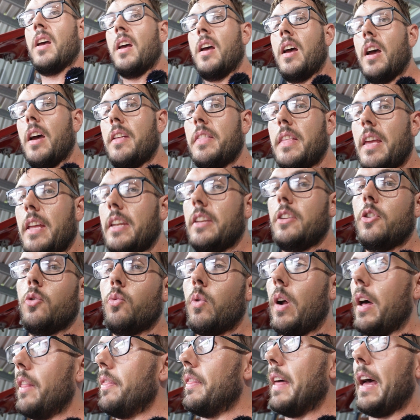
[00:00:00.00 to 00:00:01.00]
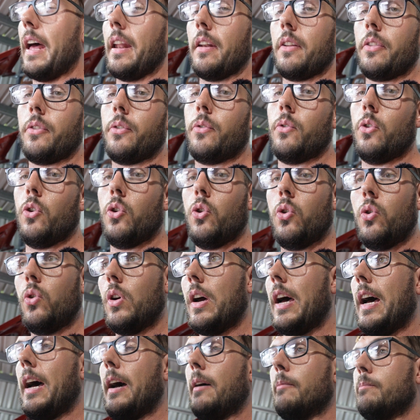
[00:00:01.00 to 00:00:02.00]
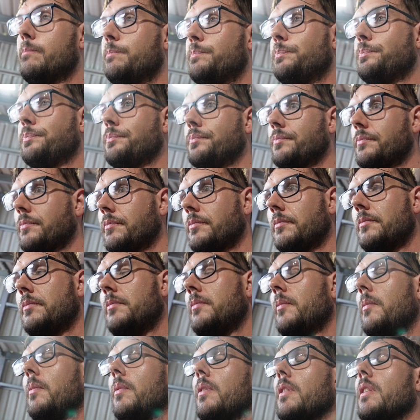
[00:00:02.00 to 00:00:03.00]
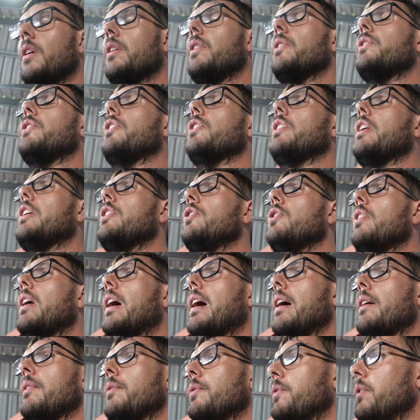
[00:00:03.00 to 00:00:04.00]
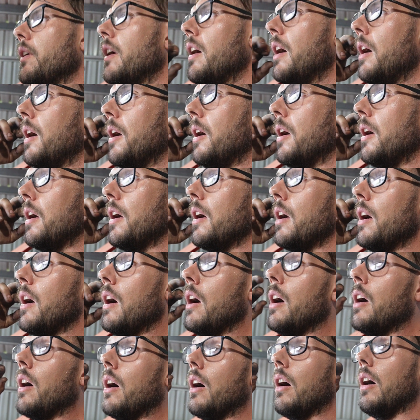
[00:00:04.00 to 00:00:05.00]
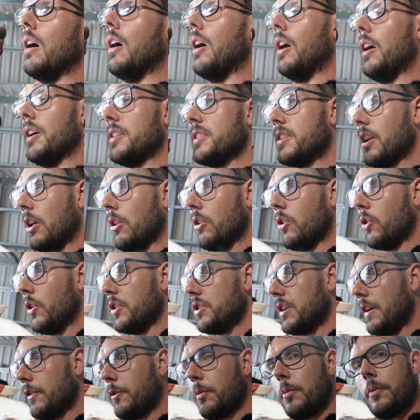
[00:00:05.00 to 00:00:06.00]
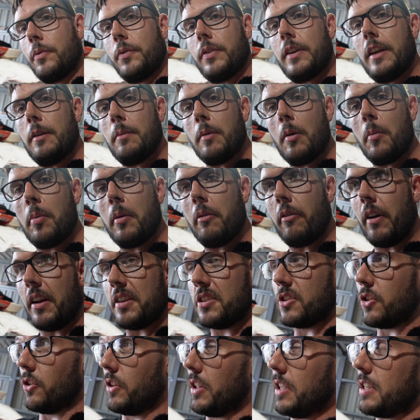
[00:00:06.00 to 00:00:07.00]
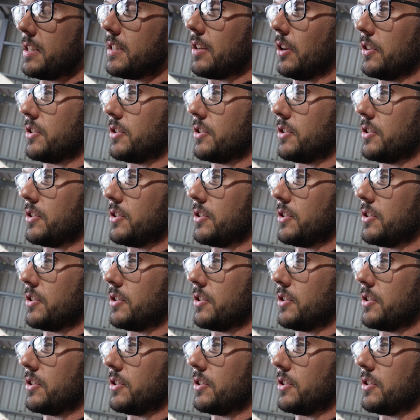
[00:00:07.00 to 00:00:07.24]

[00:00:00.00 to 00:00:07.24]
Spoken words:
and then you run that through. So then you have solenoids. You have to forgive me, I'm a bit rusty on this. So